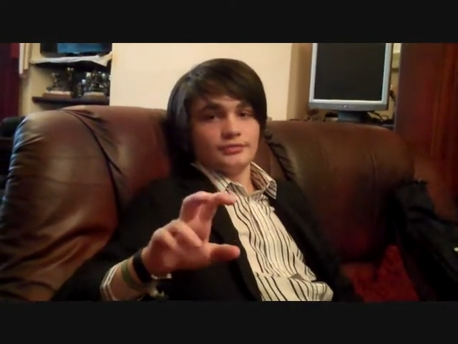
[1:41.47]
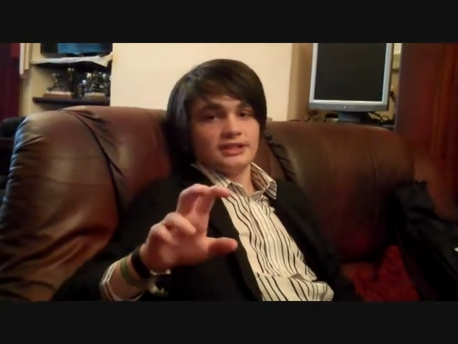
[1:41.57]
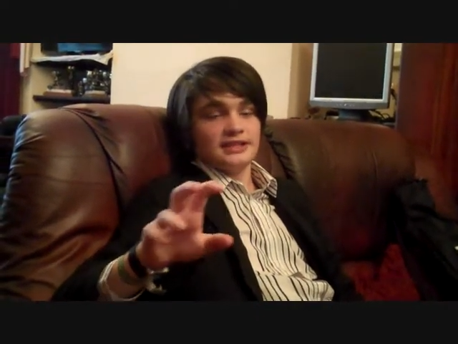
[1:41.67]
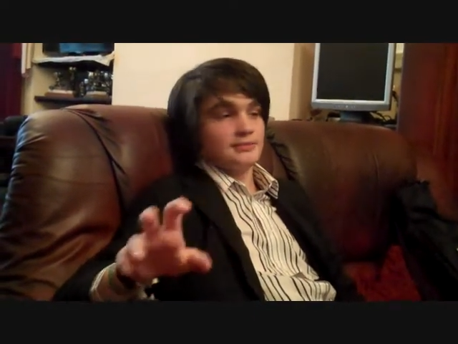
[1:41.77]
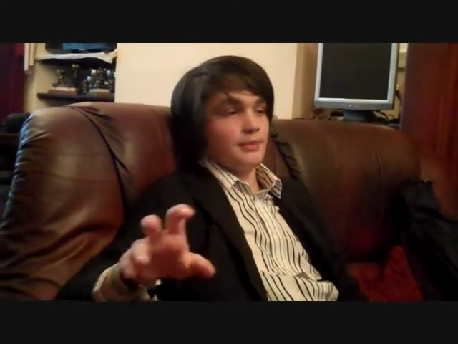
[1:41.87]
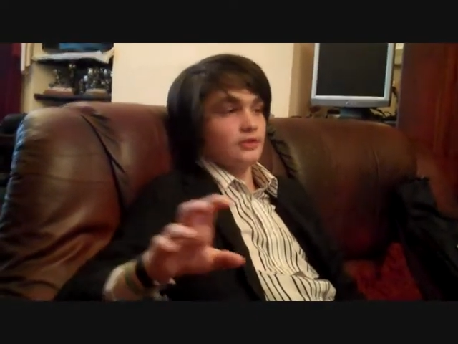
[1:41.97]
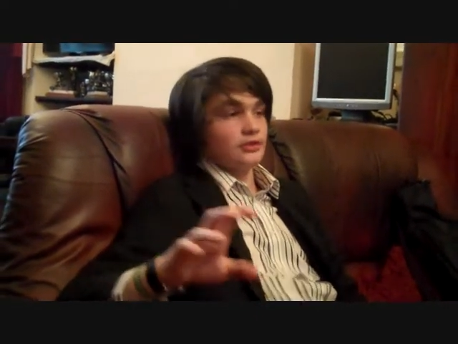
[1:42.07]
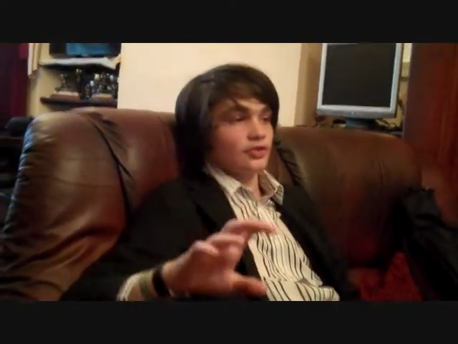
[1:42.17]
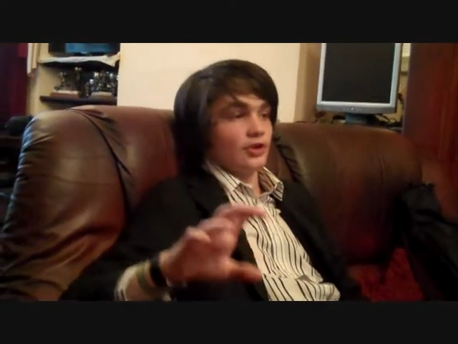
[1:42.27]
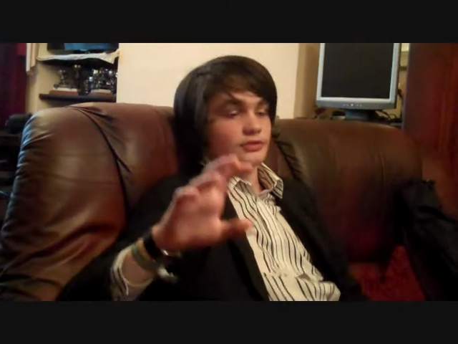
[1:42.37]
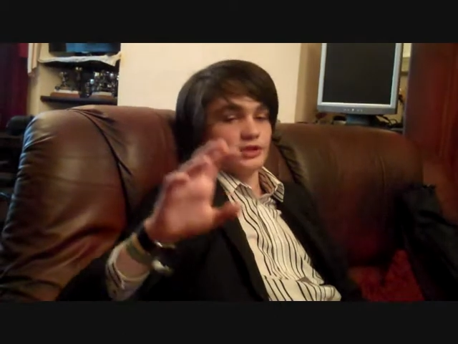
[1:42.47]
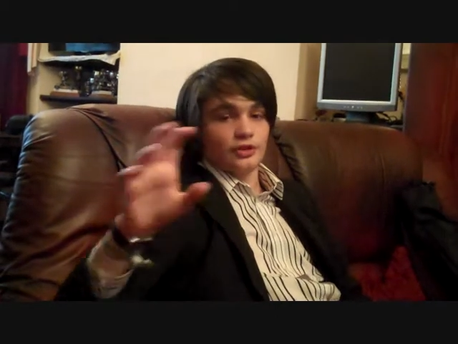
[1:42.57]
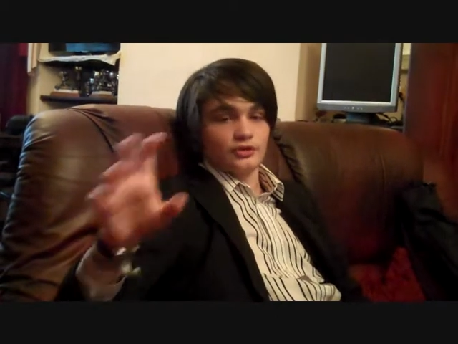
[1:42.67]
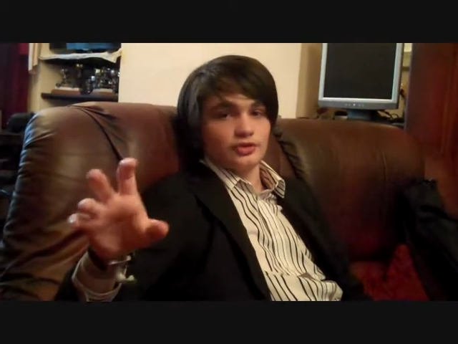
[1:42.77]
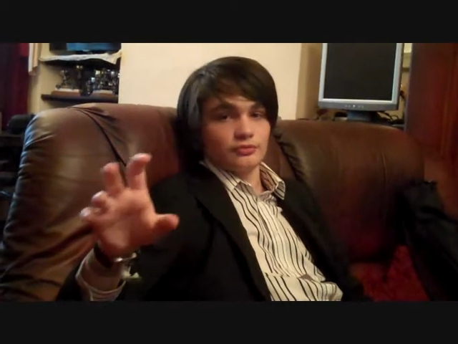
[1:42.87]
He's supposed to go to
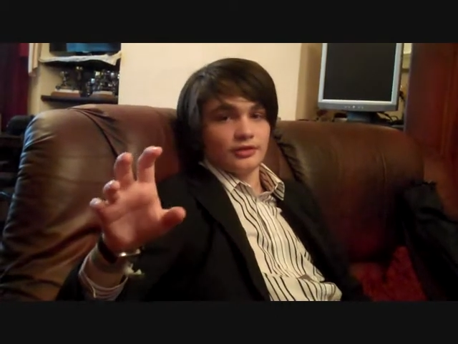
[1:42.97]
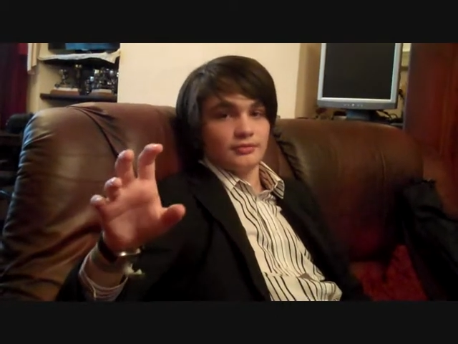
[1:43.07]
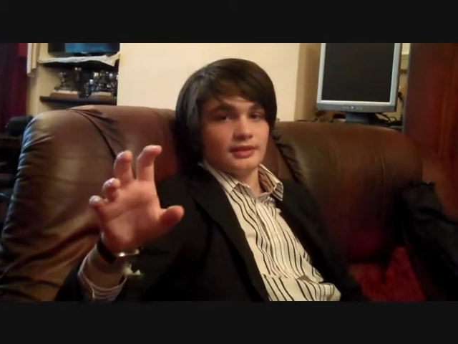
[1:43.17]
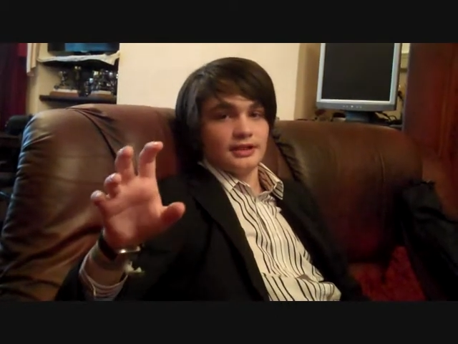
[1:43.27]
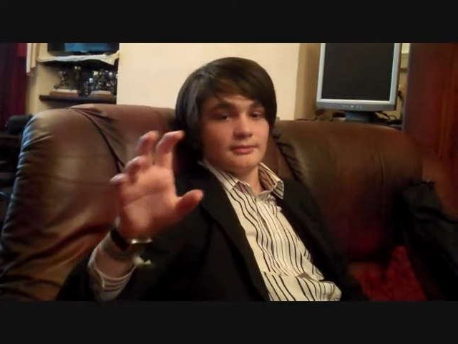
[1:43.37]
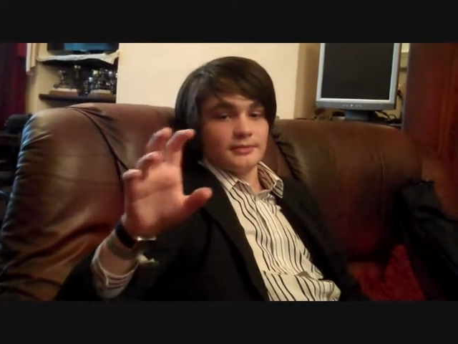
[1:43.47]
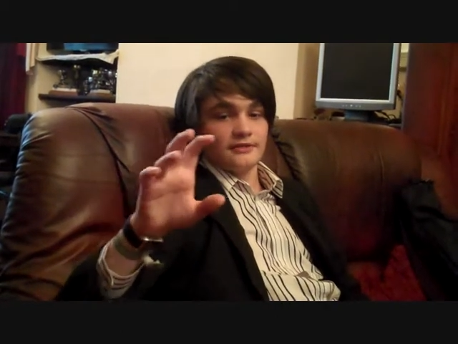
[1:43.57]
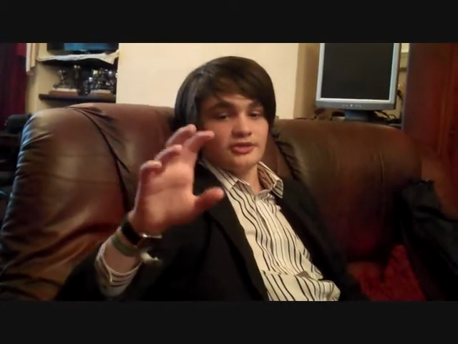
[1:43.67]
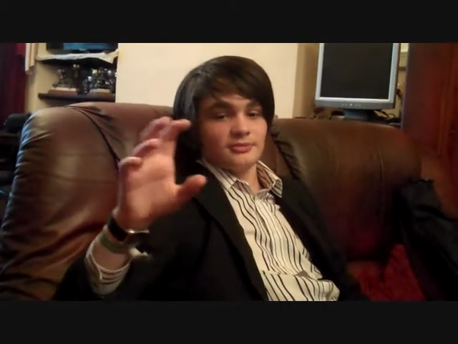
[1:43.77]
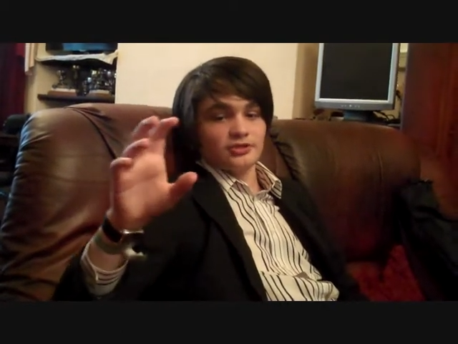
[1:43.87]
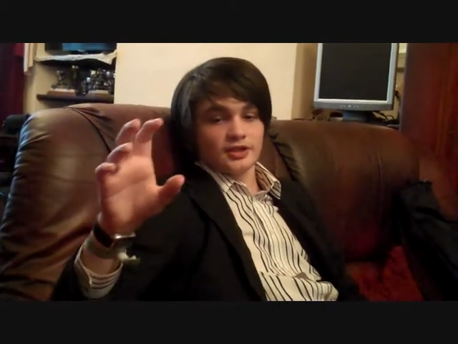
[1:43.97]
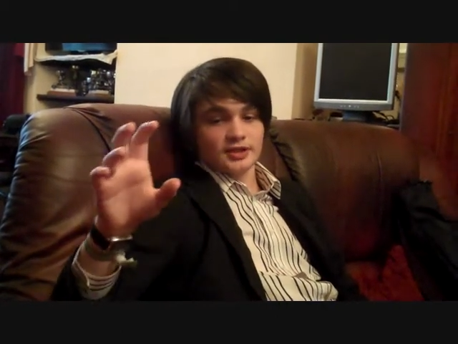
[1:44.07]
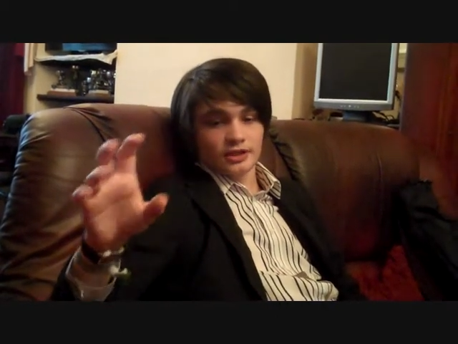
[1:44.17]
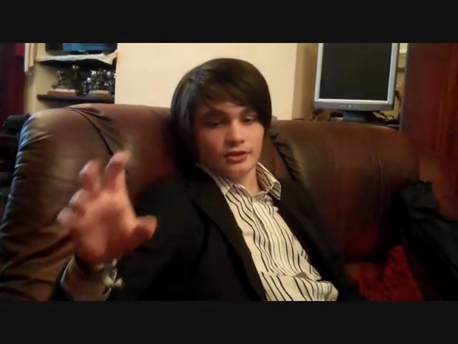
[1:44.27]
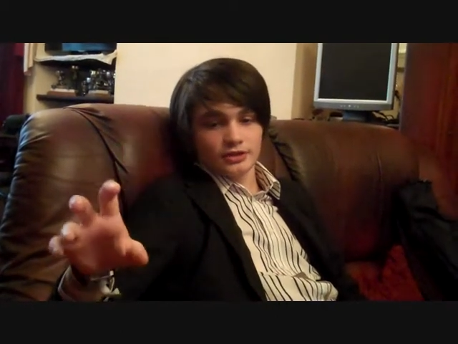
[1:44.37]
the console room, but every time he tries
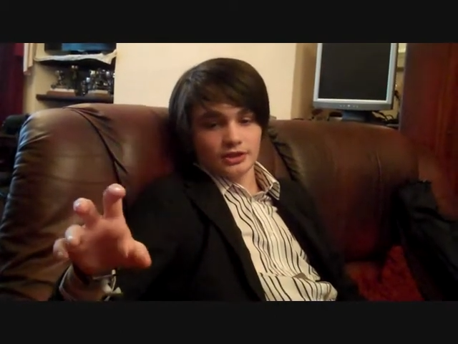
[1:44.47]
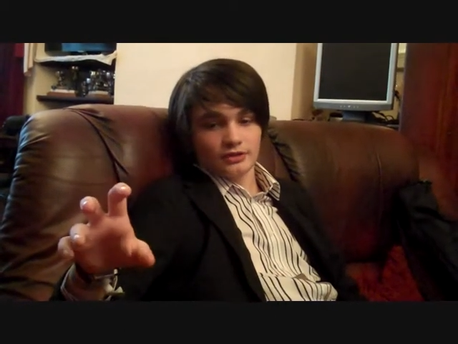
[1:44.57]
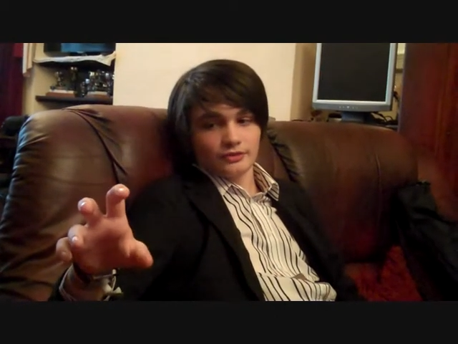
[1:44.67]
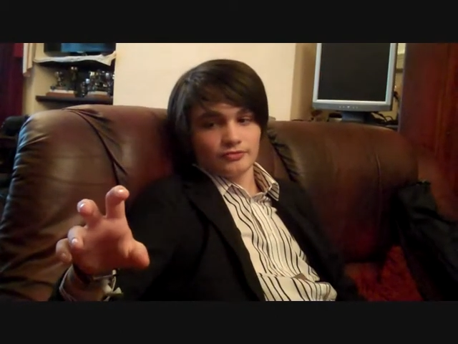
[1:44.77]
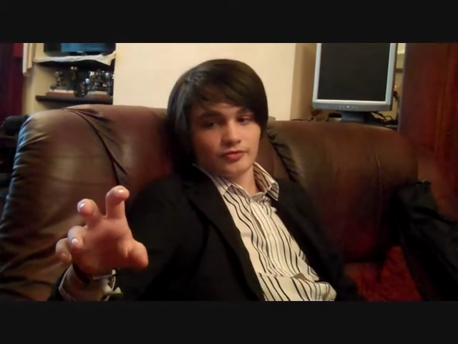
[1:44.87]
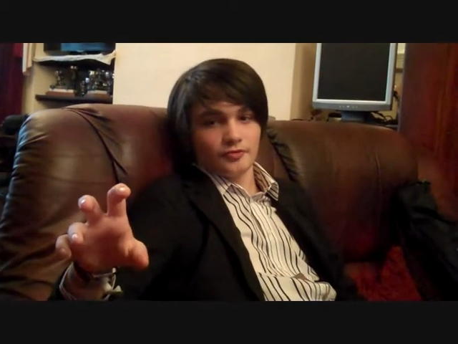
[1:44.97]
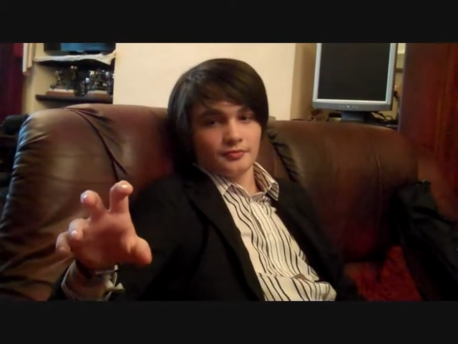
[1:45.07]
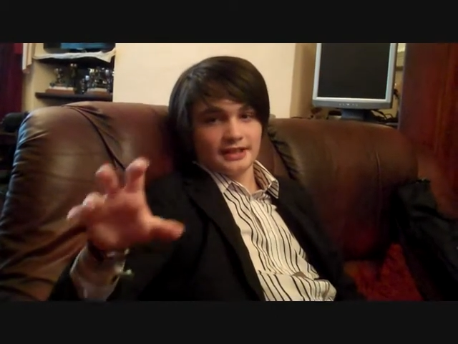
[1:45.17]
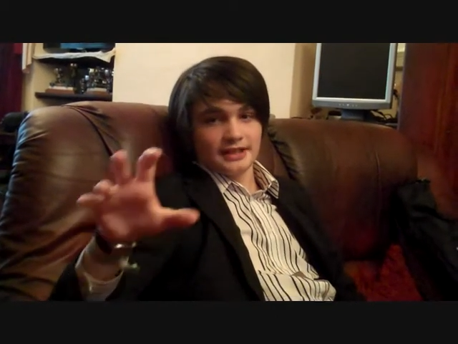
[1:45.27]
to go to the console room,